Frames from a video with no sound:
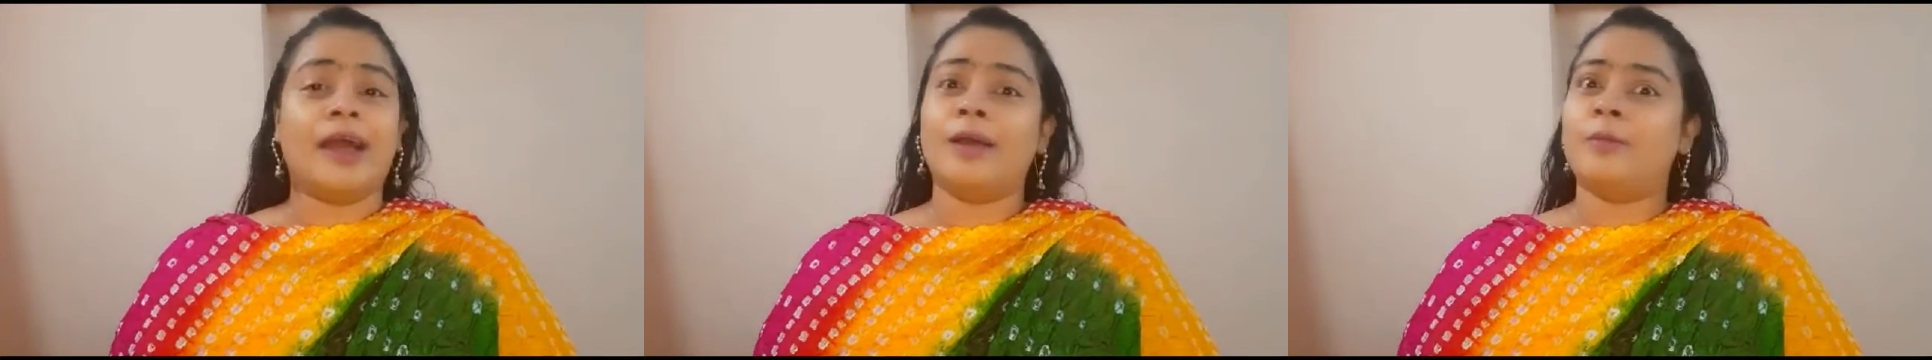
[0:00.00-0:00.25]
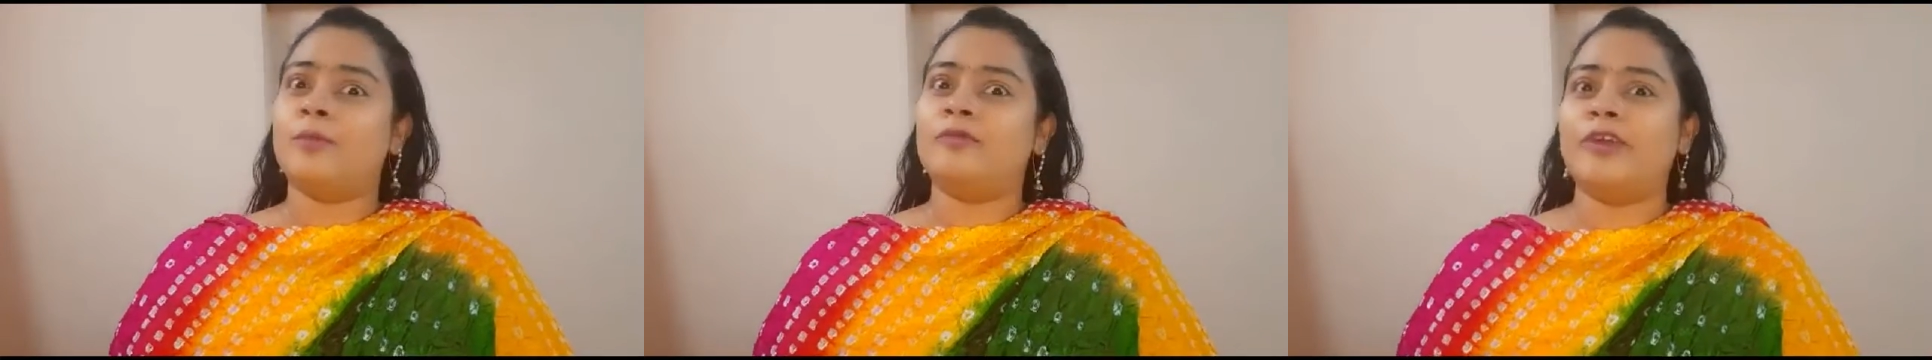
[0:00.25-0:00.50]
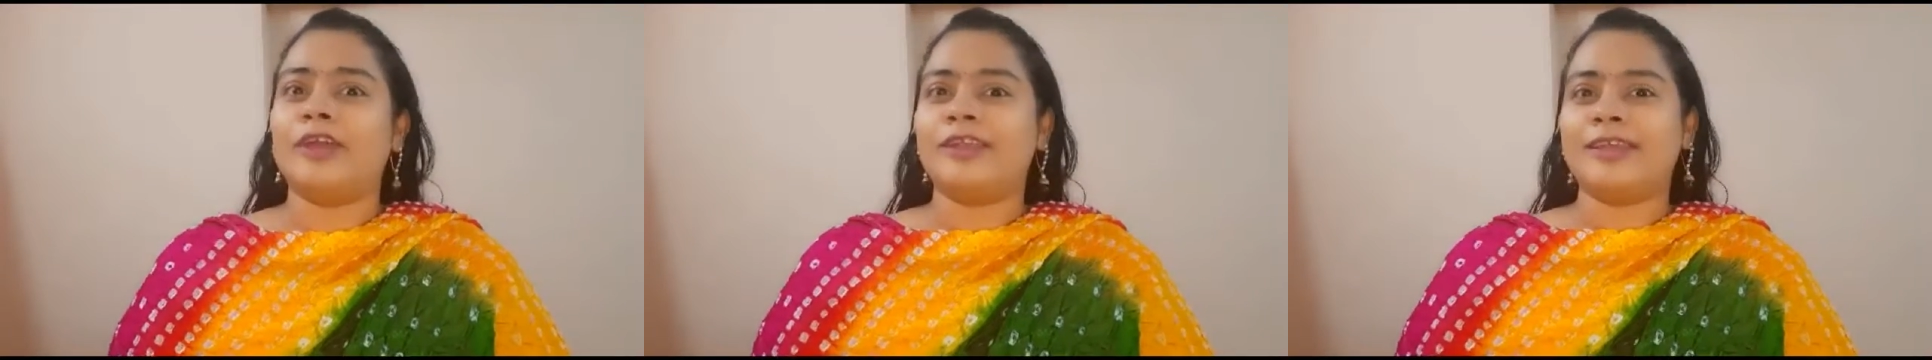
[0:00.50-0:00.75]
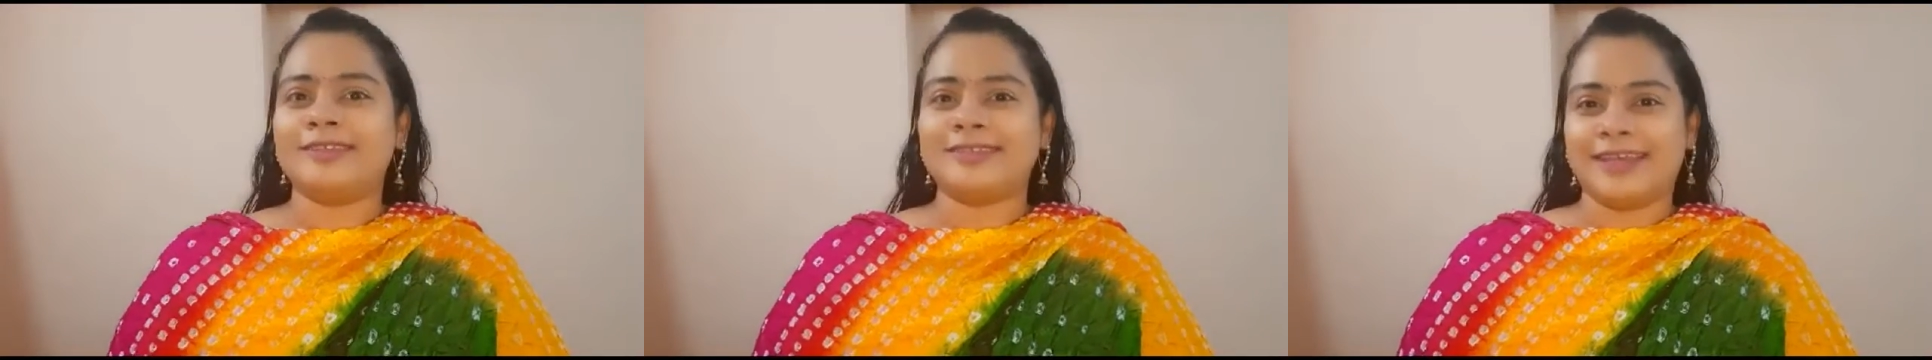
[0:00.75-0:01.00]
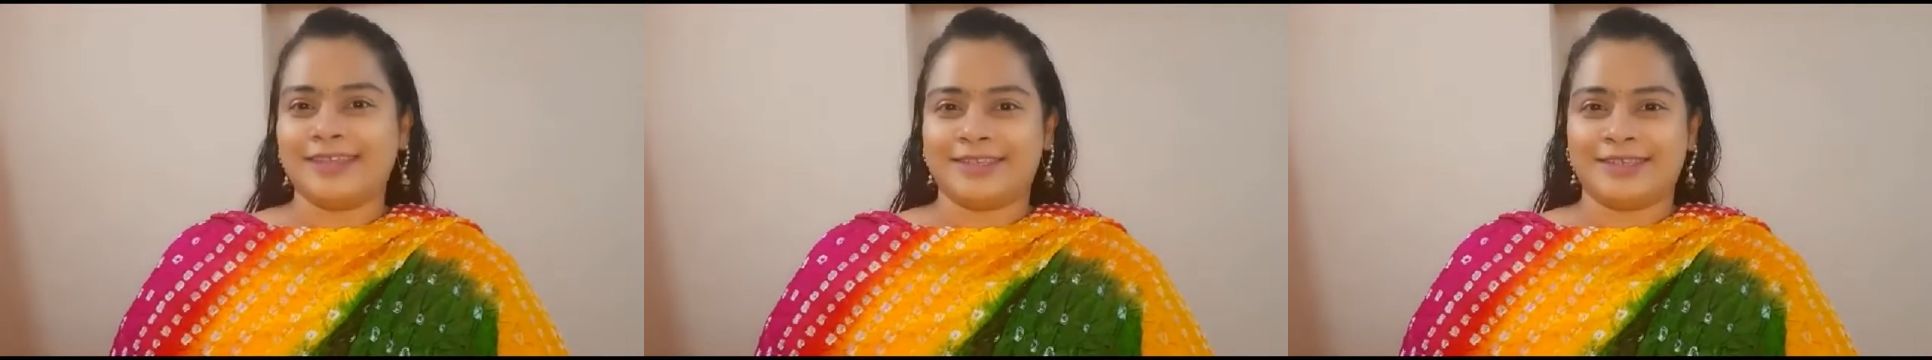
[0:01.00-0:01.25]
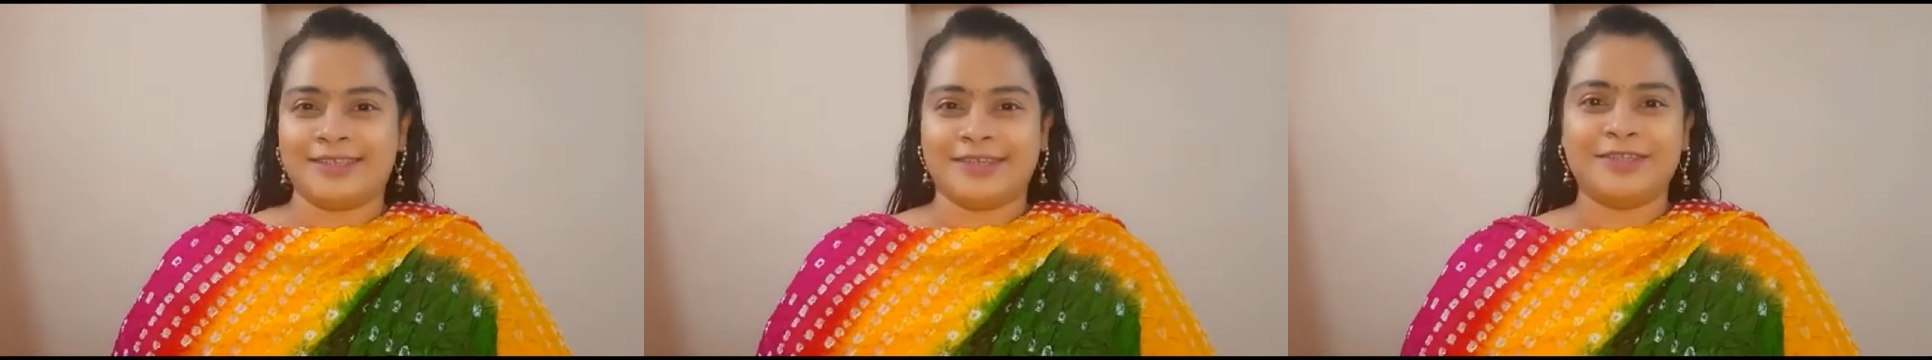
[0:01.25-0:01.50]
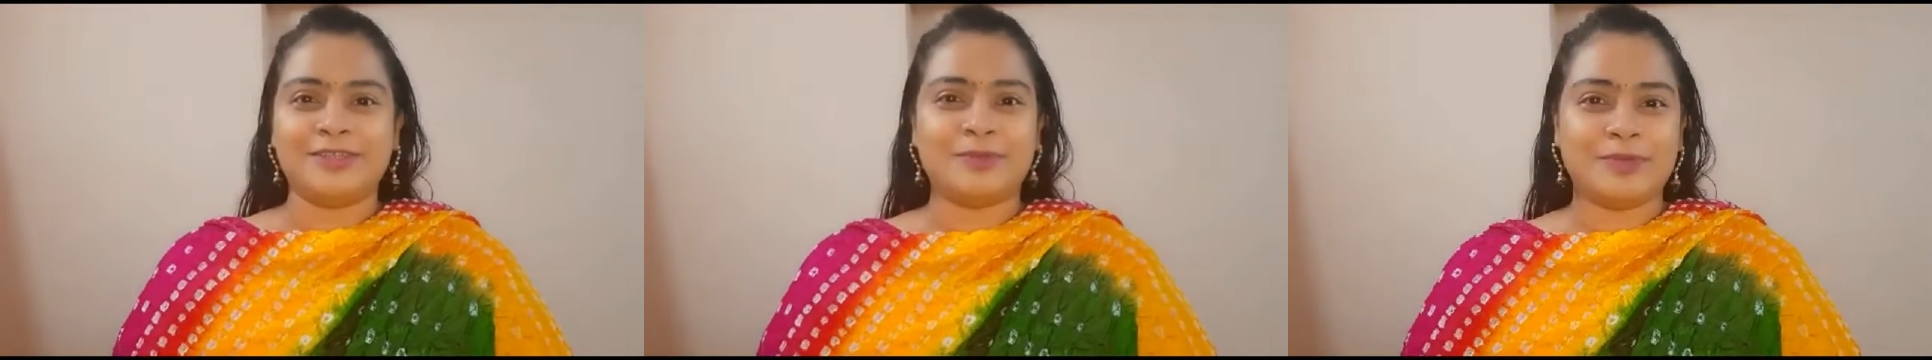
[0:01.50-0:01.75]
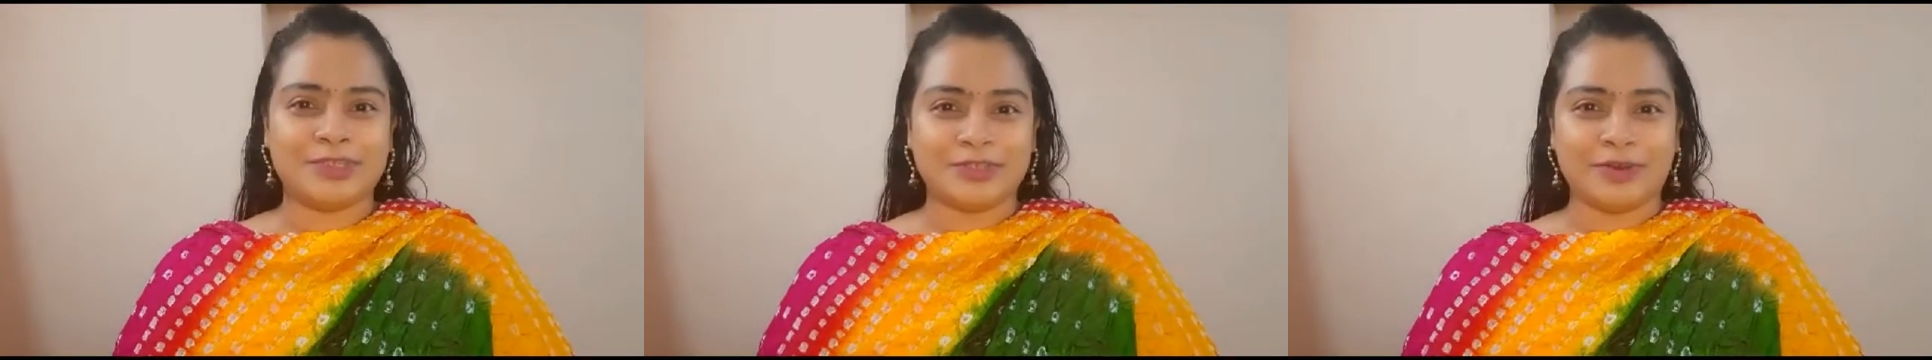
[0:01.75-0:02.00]
I'm very excited
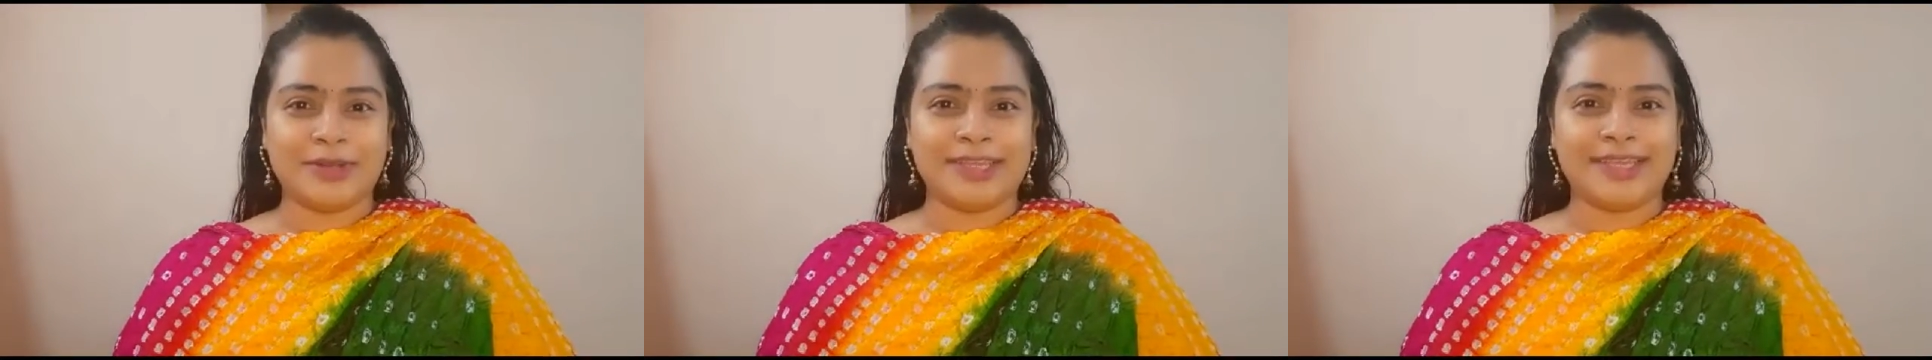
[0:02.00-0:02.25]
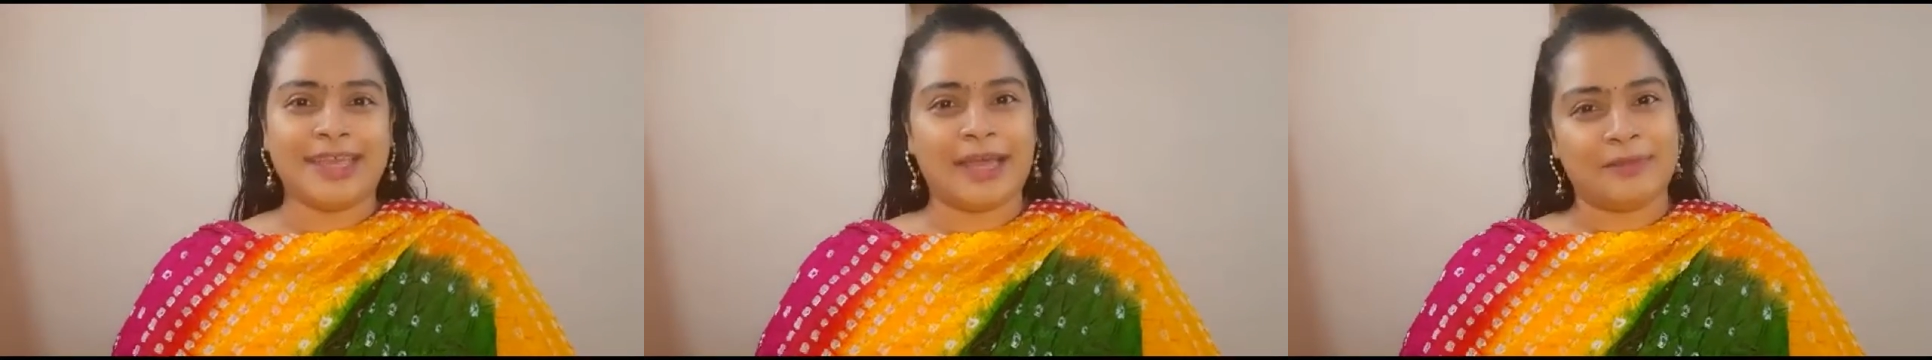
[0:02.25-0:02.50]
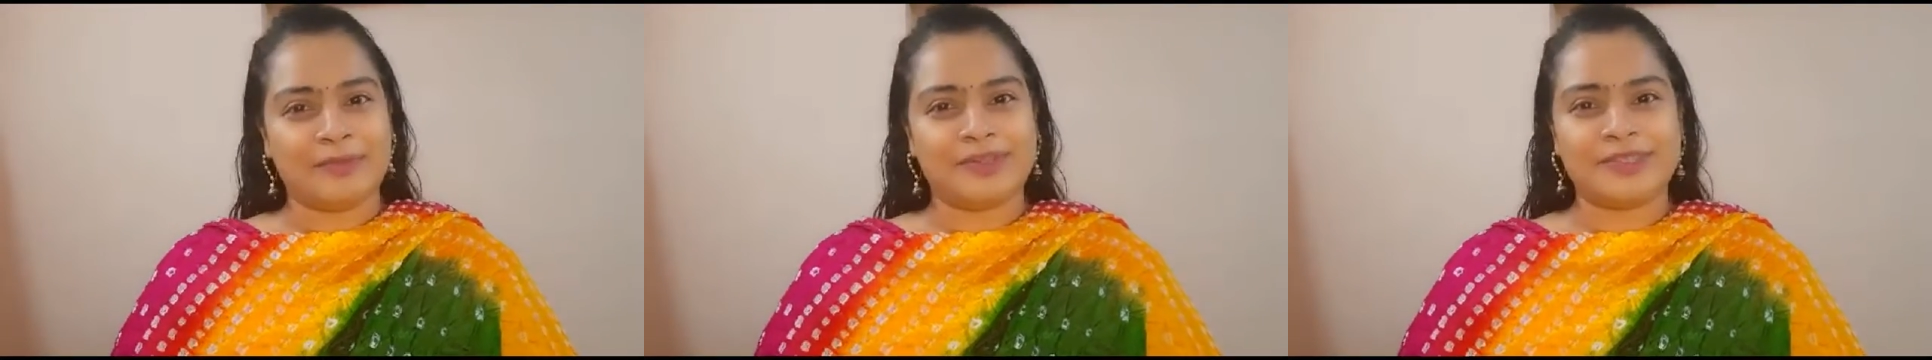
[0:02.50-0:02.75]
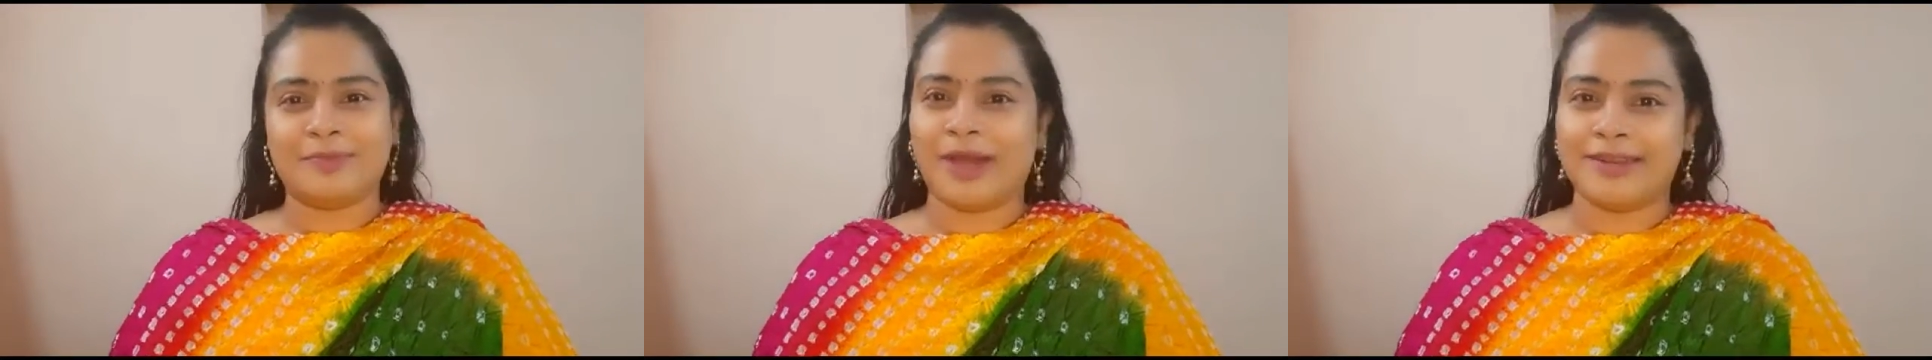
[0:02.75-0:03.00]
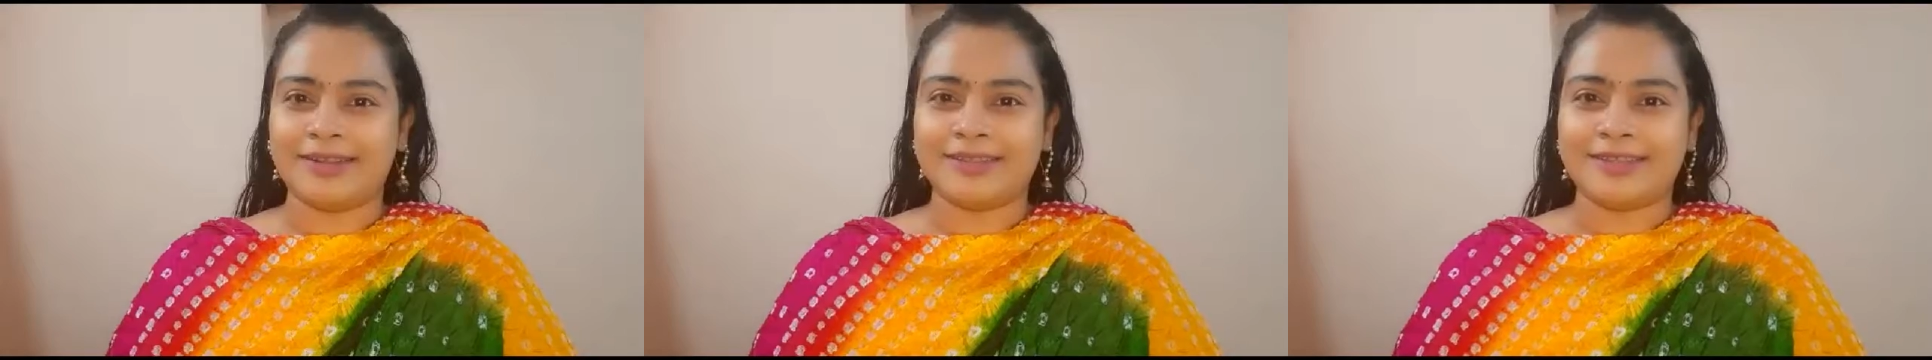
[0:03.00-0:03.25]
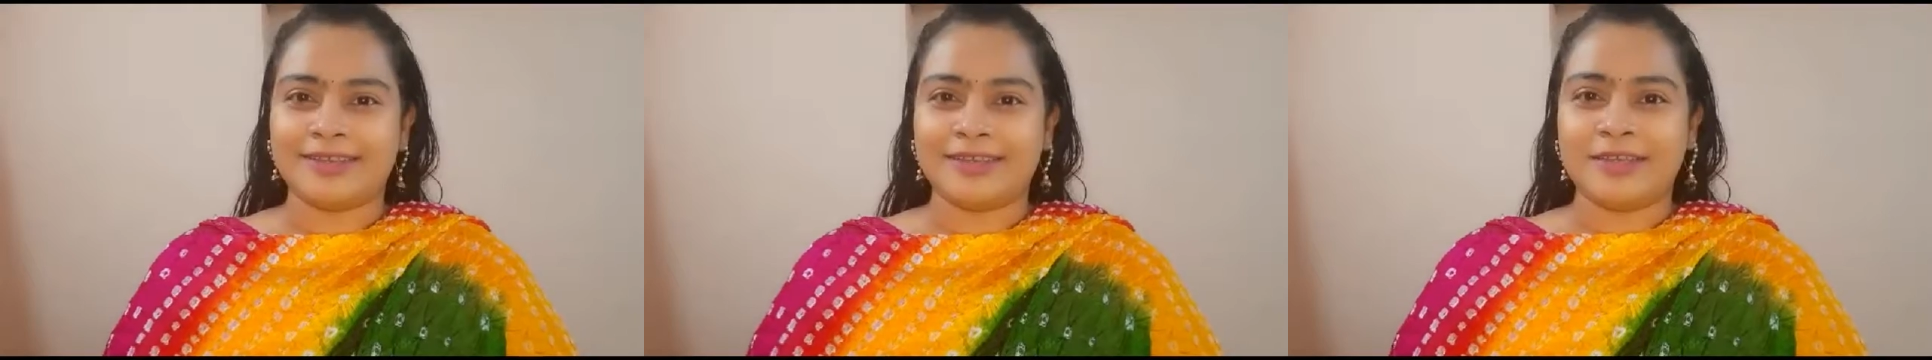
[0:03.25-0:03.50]
to be joining Happiness Bharat.